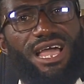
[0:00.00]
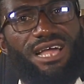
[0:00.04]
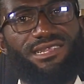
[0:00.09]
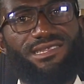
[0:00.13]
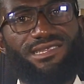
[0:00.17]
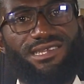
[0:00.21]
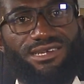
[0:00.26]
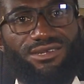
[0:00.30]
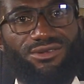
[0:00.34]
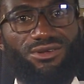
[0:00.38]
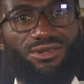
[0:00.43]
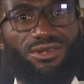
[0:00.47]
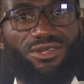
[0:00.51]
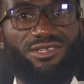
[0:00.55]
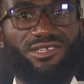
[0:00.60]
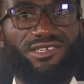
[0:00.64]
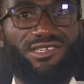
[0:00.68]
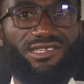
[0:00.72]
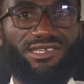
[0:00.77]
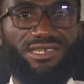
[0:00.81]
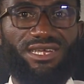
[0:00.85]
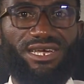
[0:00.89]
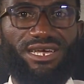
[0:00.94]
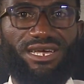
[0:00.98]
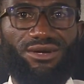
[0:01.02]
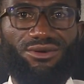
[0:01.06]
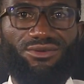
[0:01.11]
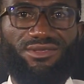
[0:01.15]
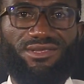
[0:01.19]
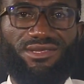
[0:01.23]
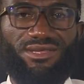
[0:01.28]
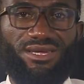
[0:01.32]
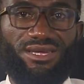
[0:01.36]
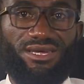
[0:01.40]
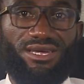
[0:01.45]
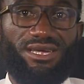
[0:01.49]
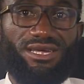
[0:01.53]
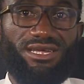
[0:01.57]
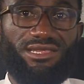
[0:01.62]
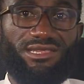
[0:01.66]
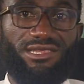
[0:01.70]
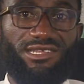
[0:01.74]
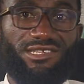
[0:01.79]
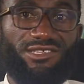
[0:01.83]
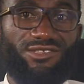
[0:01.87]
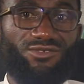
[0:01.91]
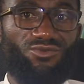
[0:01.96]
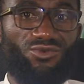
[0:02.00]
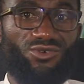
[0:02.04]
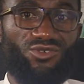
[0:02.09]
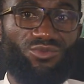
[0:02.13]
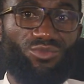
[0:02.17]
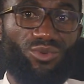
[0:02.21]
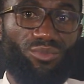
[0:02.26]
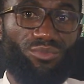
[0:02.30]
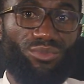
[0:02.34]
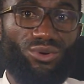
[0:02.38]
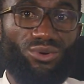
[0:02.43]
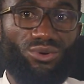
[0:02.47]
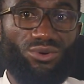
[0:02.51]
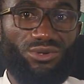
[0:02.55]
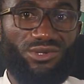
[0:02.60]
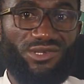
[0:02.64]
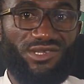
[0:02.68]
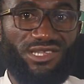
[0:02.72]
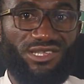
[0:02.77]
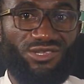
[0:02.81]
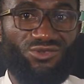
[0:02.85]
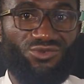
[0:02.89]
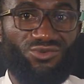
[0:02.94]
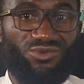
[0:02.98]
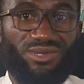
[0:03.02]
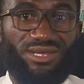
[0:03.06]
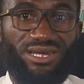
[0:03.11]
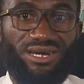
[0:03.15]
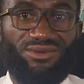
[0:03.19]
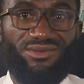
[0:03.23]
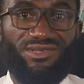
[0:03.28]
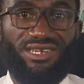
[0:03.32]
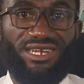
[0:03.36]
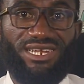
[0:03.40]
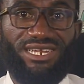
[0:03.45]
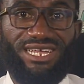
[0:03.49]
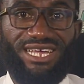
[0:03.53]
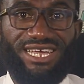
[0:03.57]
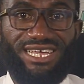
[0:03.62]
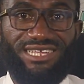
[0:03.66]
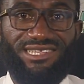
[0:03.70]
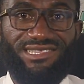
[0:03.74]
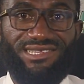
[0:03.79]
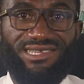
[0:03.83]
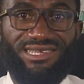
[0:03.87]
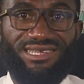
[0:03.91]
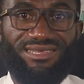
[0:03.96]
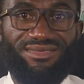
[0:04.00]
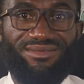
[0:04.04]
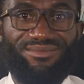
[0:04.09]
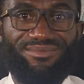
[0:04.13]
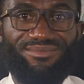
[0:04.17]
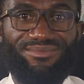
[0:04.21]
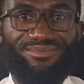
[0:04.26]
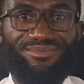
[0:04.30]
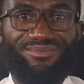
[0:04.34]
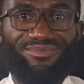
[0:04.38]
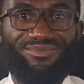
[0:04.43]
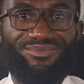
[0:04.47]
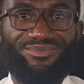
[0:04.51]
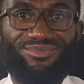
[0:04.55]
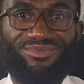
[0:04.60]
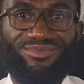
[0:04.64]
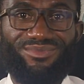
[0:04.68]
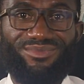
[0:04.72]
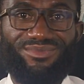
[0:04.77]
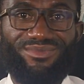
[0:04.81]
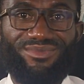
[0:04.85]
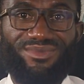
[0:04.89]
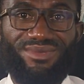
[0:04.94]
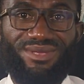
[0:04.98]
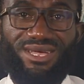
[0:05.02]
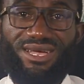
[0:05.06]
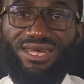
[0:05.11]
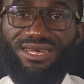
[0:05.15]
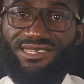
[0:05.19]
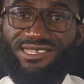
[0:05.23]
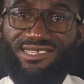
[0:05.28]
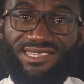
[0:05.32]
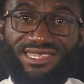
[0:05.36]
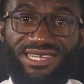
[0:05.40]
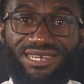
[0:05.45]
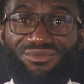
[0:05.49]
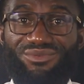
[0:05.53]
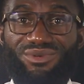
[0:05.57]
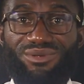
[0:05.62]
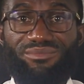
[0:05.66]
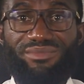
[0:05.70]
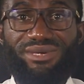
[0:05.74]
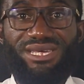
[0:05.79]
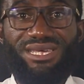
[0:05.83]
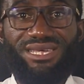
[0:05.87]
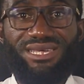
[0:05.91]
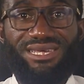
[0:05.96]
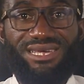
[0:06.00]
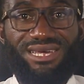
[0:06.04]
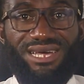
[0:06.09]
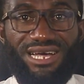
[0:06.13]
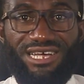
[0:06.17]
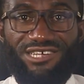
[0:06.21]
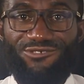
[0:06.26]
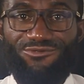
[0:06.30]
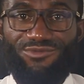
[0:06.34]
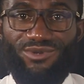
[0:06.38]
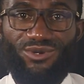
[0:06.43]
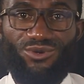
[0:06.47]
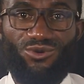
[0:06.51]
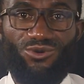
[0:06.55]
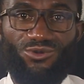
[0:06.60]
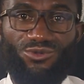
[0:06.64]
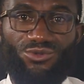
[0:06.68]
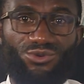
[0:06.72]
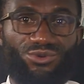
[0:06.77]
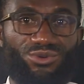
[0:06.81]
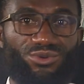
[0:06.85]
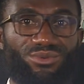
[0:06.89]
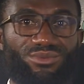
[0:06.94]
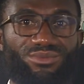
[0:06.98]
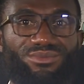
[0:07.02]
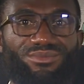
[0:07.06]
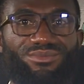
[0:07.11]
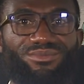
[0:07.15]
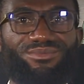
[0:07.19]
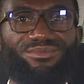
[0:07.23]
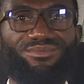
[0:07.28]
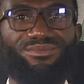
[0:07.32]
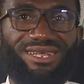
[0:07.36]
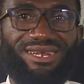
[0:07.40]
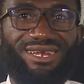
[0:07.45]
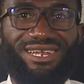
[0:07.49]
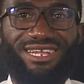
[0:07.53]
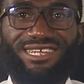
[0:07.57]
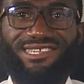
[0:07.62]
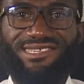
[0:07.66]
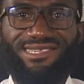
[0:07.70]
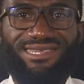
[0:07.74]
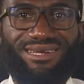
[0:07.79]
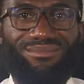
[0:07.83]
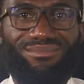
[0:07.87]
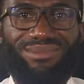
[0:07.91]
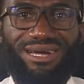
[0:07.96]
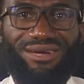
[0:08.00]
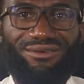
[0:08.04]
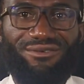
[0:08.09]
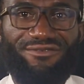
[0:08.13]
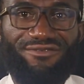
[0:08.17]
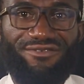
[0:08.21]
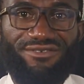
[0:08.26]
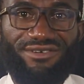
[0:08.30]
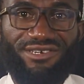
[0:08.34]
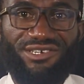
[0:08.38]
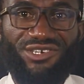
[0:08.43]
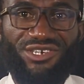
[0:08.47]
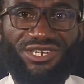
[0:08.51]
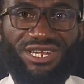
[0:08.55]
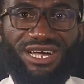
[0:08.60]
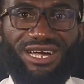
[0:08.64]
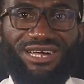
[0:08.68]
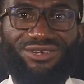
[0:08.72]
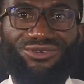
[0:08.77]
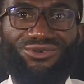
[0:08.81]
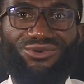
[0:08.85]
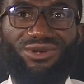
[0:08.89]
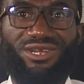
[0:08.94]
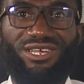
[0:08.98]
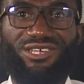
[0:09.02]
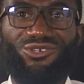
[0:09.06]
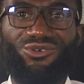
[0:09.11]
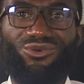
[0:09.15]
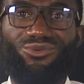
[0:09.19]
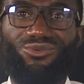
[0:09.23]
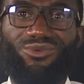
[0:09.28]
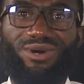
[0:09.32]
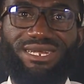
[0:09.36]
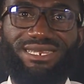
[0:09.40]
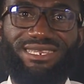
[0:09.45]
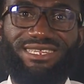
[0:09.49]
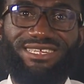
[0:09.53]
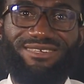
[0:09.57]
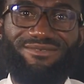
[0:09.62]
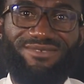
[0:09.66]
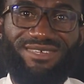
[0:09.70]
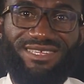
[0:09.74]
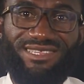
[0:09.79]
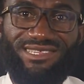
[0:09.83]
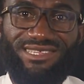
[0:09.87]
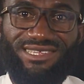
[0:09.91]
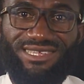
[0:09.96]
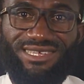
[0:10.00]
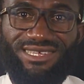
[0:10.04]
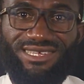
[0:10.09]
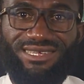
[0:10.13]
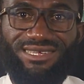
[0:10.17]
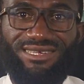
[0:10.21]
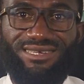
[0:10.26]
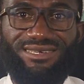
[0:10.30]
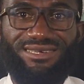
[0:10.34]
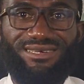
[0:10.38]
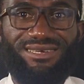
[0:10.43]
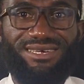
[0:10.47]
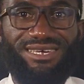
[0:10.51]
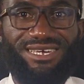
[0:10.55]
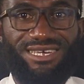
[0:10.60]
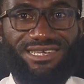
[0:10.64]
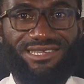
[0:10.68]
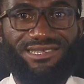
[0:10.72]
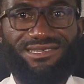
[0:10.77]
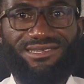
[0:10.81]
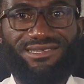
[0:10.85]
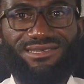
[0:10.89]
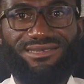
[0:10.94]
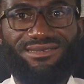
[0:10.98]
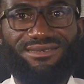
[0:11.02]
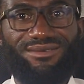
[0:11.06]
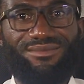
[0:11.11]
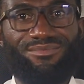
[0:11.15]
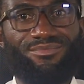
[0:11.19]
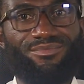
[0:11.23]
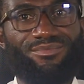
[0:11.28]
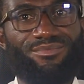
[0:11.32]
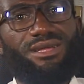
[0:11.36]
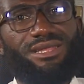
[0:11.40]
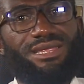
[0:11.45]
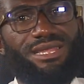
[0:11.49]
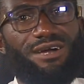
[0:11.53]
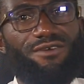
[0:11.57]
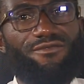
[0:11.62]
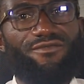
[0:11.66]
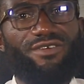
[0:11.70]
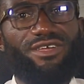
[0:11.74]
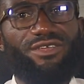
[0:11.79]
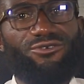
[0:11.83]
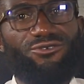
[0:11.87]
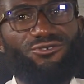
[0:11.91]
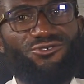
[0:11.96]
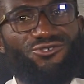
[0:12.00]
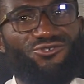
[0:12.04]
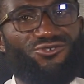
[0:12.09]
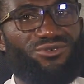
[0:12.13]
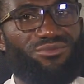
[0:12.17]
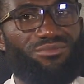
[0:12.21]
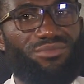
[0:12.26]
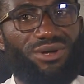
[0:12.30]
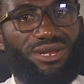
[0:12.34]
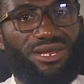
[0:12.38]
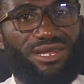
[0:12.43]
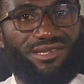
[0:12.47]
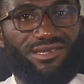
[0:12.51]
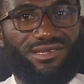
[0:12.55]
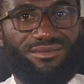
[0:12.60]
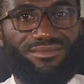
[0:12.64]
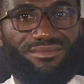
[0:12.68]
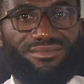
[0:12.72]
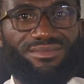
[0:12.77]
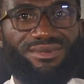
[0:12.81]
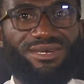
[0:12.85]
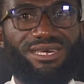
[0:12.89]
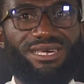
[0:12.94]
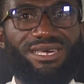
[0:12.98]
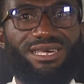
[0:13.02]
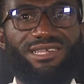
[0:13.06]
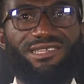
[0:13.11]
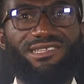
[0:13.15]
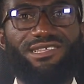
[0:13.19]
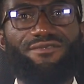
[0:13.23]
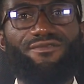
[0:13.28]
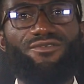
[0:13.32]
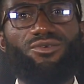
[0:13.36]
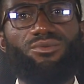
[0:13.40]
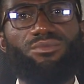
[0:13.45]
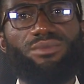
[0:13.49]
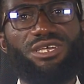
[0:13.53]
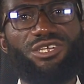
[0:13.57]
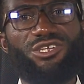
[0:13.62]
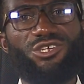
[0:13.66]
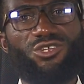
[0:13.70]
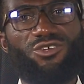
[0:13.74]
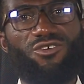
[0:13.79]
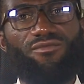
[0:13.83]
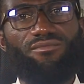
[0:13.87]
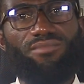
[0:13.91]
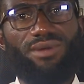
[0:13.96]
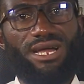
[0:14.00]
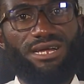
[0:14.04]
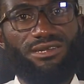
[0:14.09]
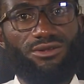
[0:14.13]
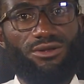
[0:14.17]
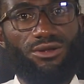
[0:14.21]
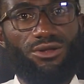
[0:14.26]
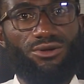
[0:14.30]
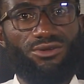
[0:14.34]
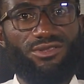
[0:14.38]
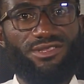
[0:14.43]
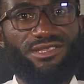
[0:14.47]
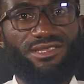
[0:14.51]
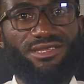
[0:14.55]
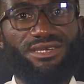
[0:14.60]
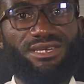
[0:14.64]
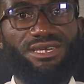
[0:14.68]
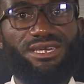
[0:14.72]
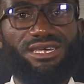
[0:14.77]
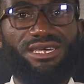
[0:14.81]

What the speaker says: and Technologies in Health. This was proposed in 2018. Stay with me as we go through. Let's start by refreshing our knowledge on what DVT is. Now, venous thrombolism is the formation of blood clot